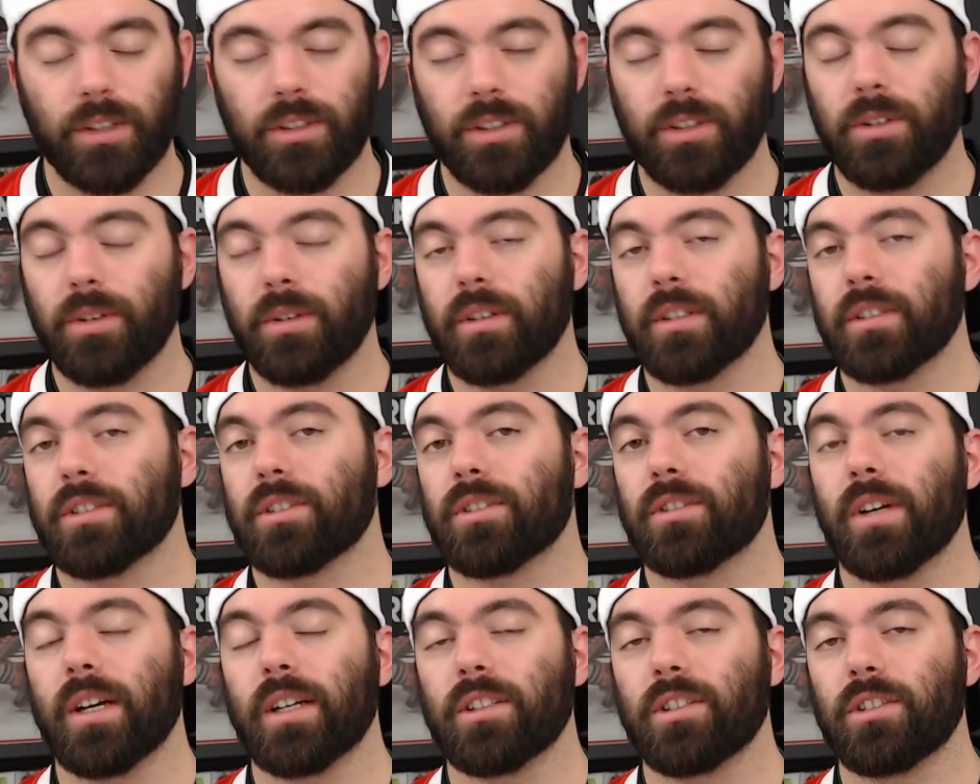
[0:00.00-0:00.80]
Kunis
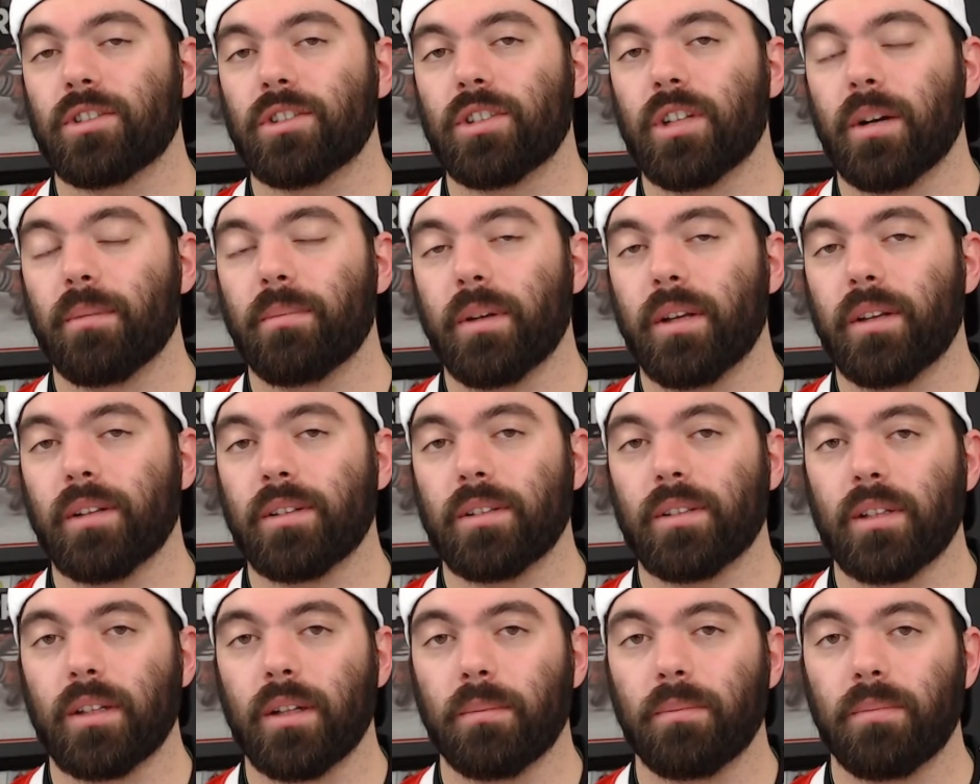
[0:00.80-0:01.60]
tries to jump
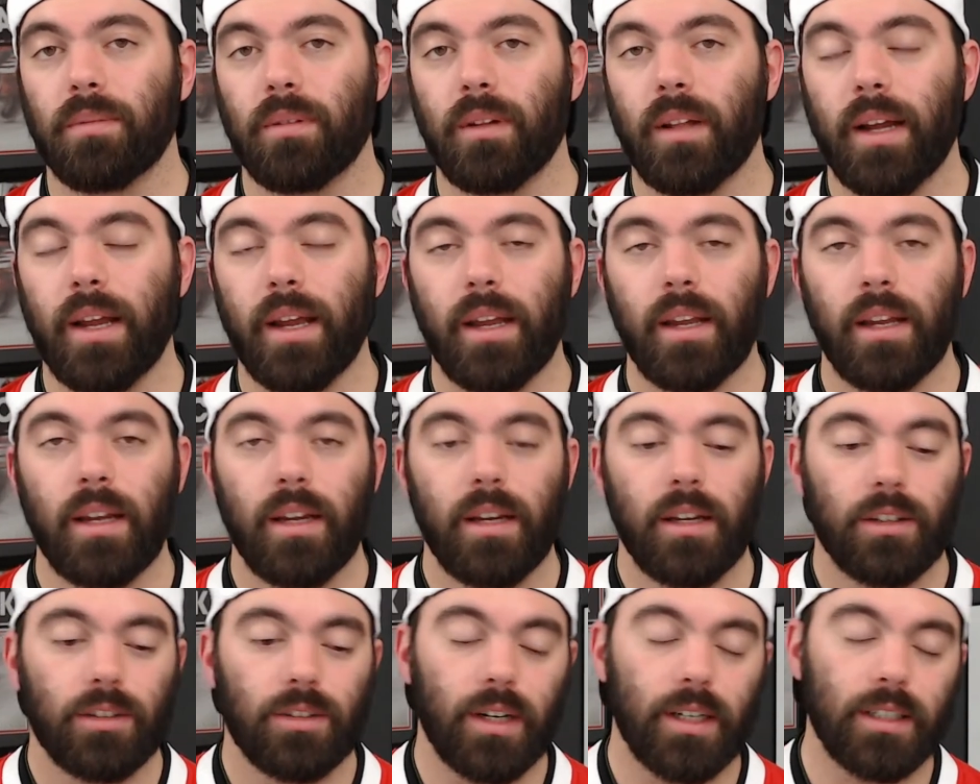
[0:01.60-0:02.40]
into the play,
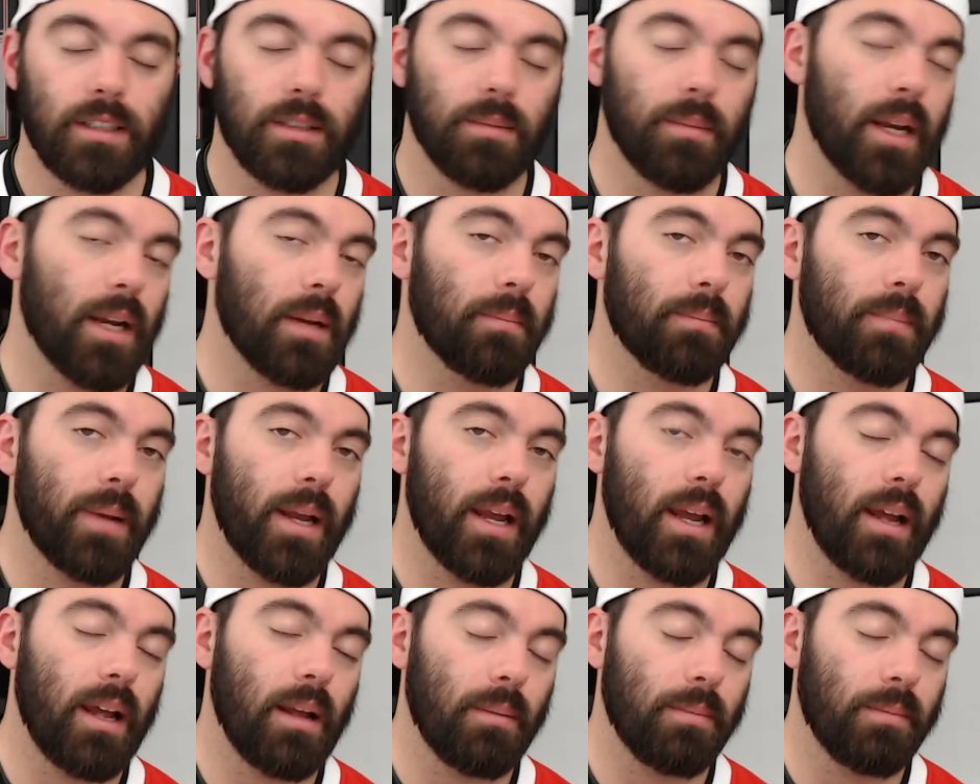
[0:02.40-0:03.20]
tries to make
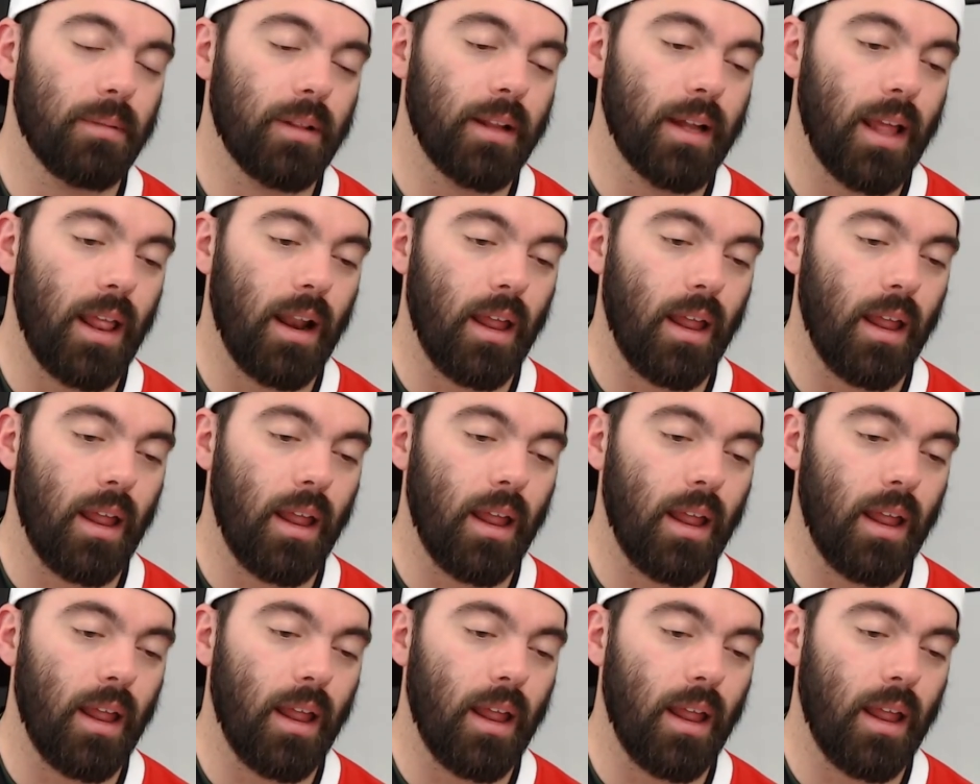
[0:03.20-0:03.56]
a play.